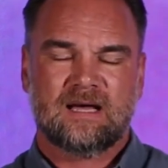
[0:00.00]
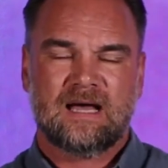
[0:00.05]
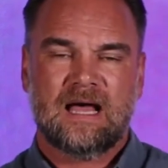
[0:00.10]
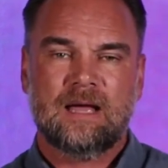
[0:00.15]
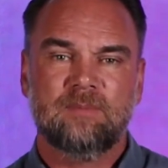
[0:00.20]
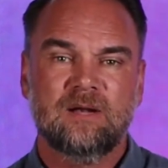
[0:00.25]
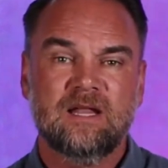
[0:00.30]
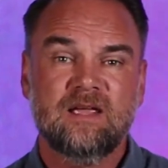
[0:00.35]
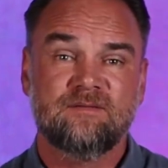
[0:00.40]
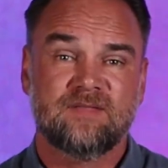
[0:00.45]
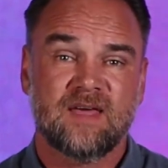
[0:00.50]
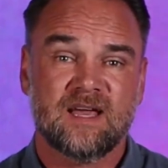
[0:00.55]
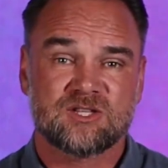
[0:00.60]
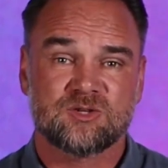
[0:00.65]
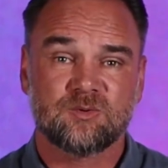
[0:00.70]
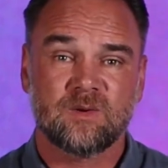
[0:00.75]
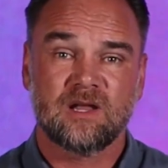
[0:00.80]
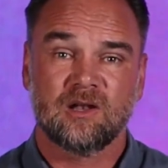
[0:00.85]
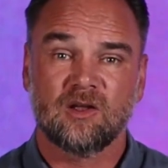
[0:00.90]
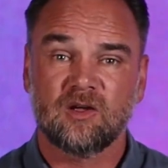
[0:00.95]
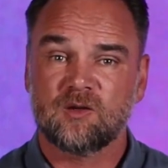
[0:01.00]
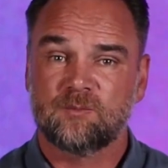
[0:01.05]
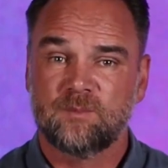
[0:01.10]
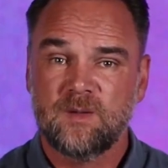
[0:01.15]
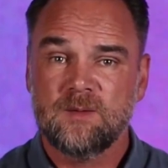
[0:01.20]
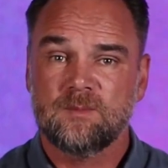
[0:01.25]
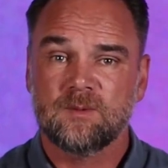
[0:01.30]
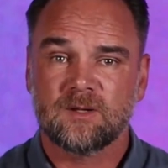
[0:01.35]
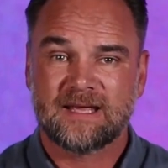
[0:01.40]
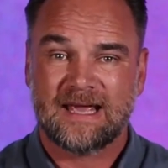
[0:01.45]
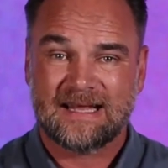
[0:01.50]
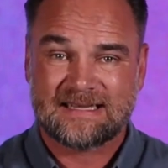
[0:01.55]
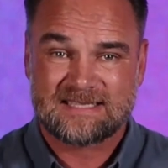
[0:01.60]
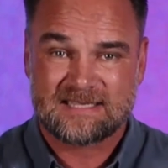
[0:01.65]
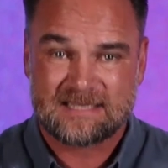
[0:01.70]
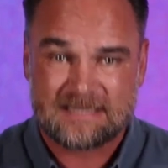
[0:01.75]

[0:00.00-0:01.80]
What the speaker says: I believe that's where a lot of people get